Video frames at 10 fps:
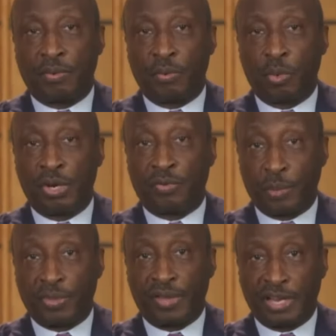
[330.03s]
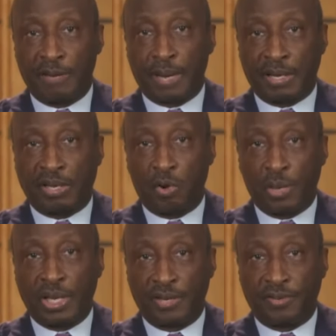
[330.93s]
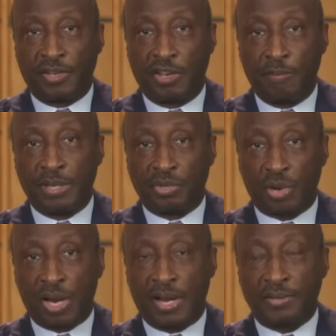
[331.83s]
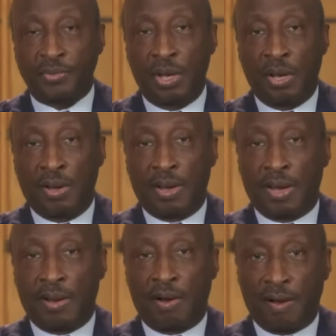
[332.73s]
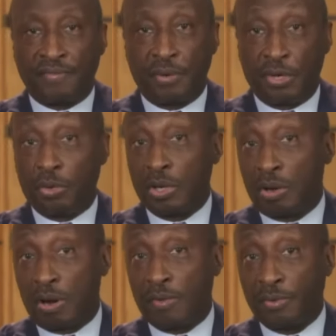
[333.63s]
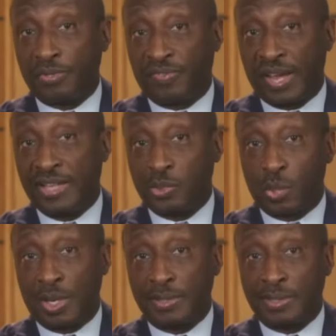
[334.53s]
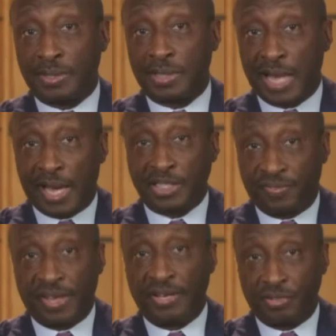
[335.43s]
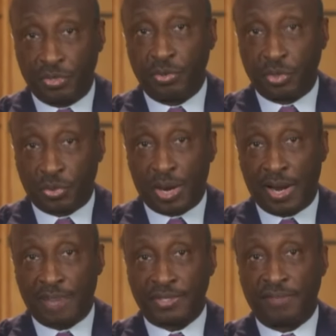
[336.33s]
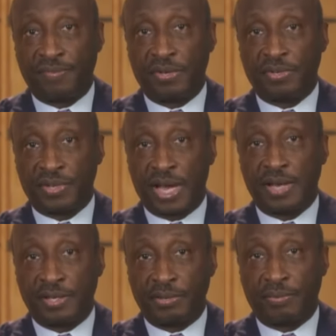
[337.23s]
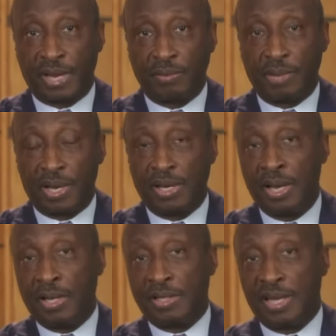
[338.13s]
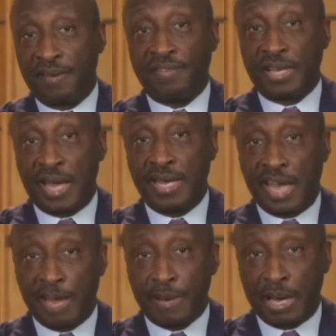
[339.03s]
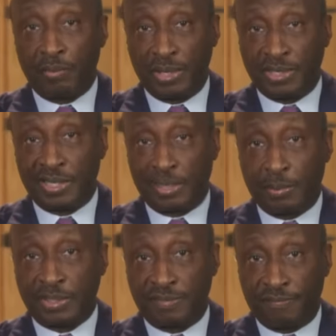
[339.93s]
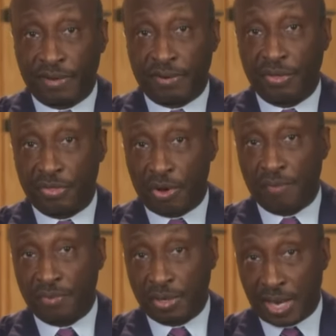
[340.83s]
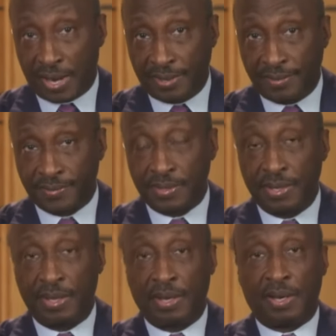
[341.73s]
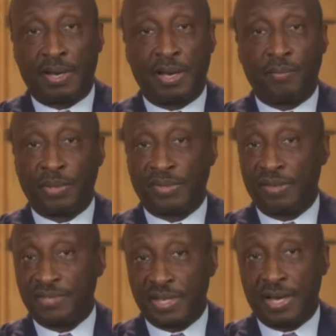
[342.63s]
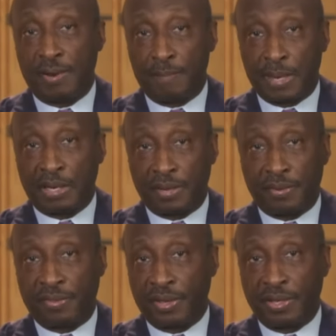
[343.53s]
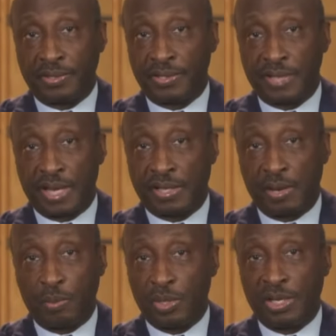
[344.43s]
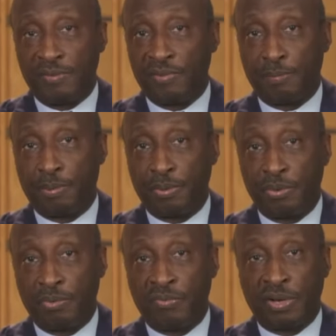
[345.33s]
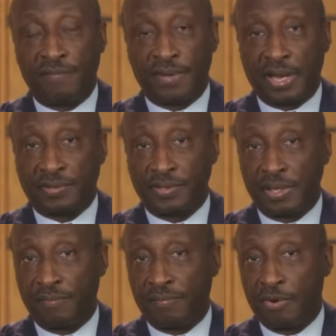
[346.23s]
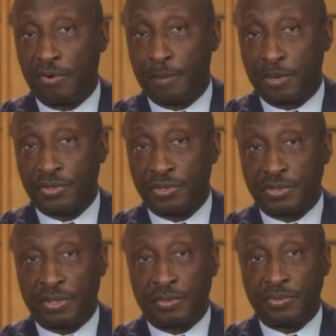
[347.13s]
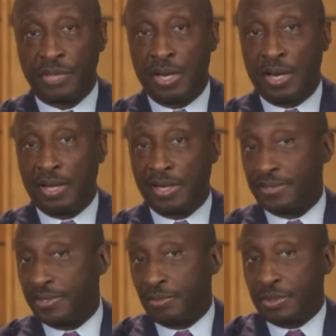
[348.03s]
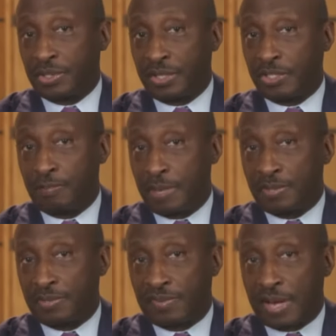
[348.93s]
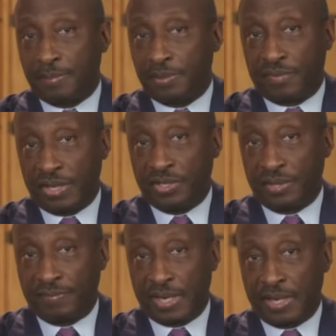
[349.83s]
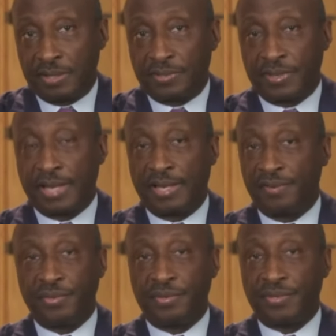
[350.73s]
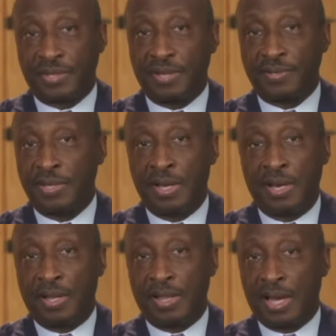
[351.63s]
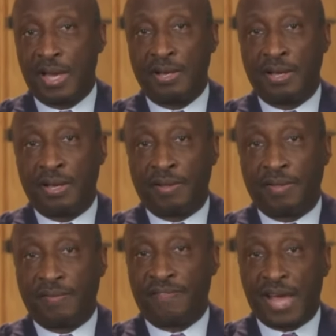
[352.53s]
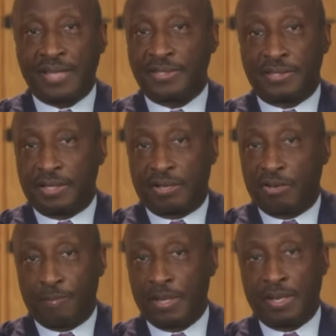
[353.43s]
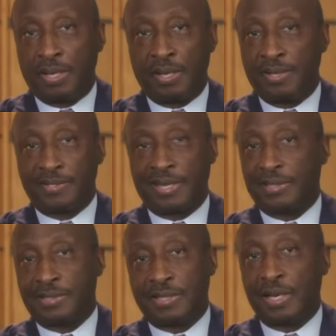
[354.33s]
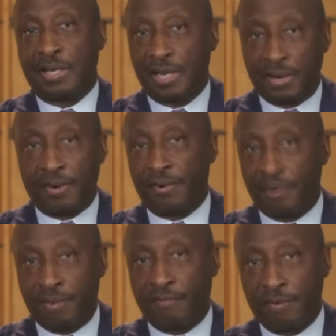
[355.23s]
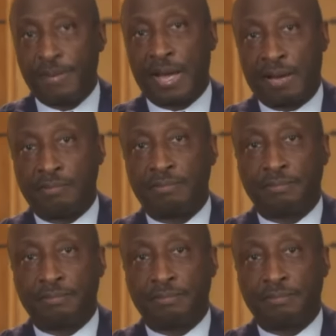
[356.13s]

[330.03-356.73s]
we're thinking about going into human trials. Often you can call those phase one / phase two trials if they're designed in the right way. The FDA came out recently with some very thoughtful guidance. And what they've said, among other things, is that they wouldn't even approve a vaccine for emergency use unless there was 6 months of observation of data. So that gives you a sense that the fastest it could be is, let's say, a year from now.